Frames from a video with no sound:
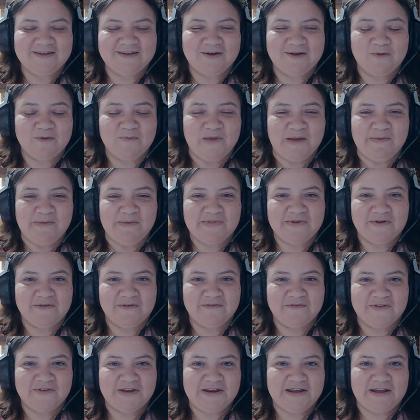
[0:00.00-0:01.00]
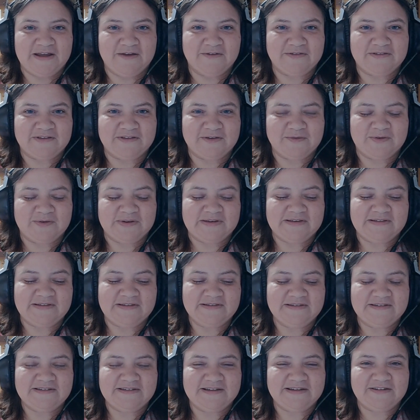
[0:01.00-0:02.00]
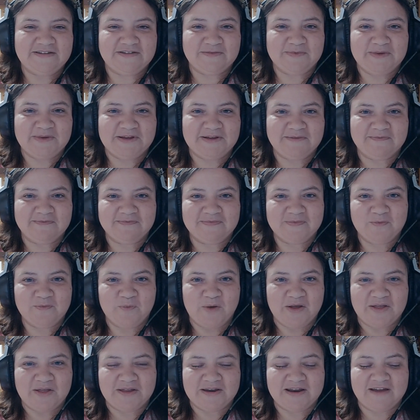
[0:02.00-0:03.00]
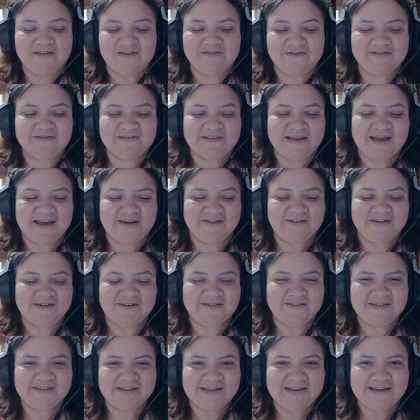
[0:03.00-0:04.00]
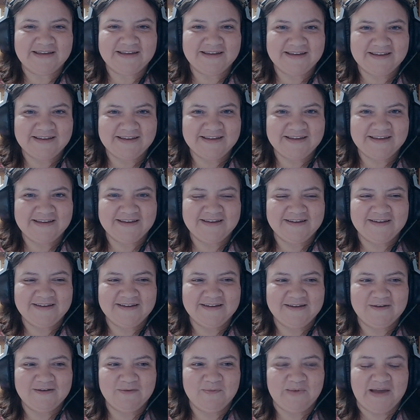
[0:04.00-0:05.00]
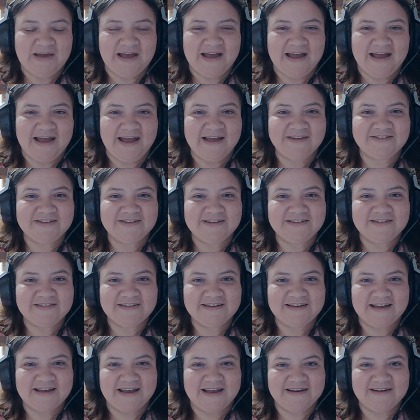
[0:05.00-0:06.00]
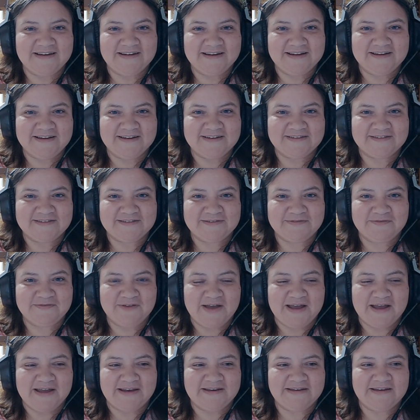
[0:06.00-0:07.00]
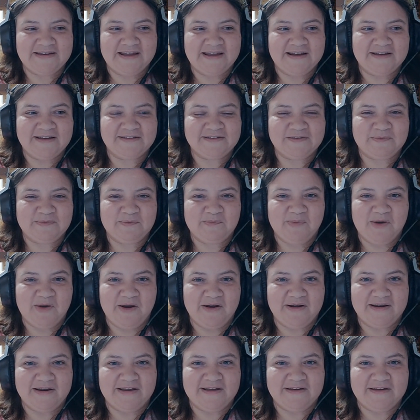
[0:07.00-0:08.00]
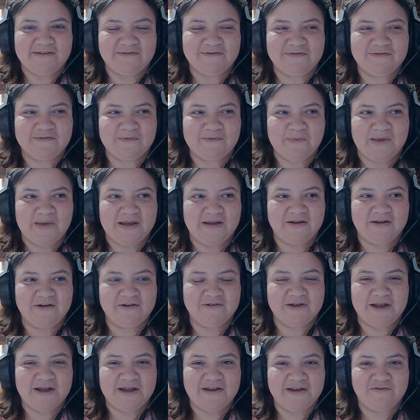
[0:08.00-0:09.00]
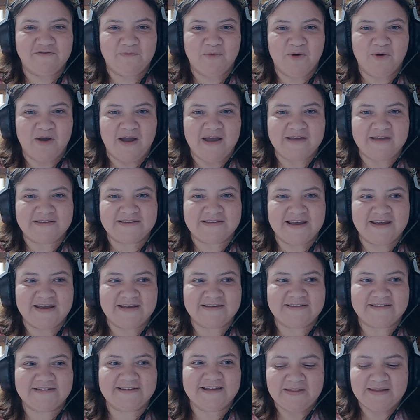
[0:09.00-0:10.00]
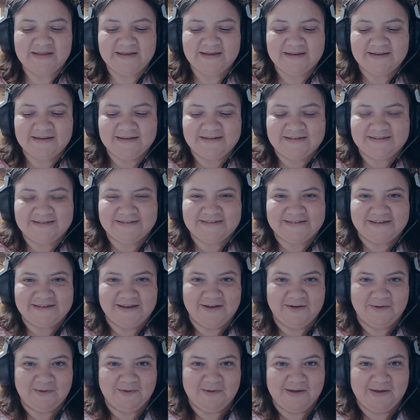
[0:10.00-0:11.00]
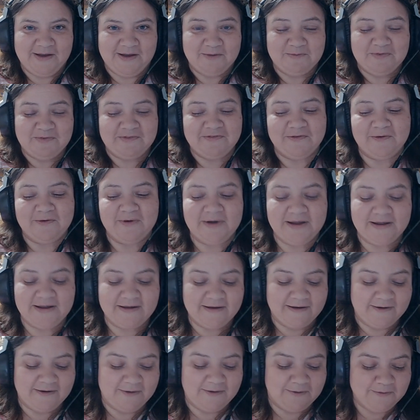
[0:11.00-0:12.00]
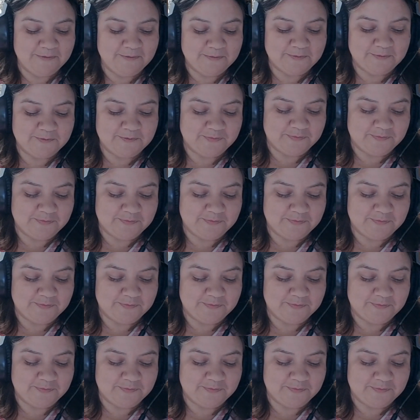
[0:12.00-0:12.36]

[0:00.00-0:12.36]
or maybe there are videos that would teach me well enough, I don't know. But I actually think editing is fun, and it's part of my creative process. So before I go,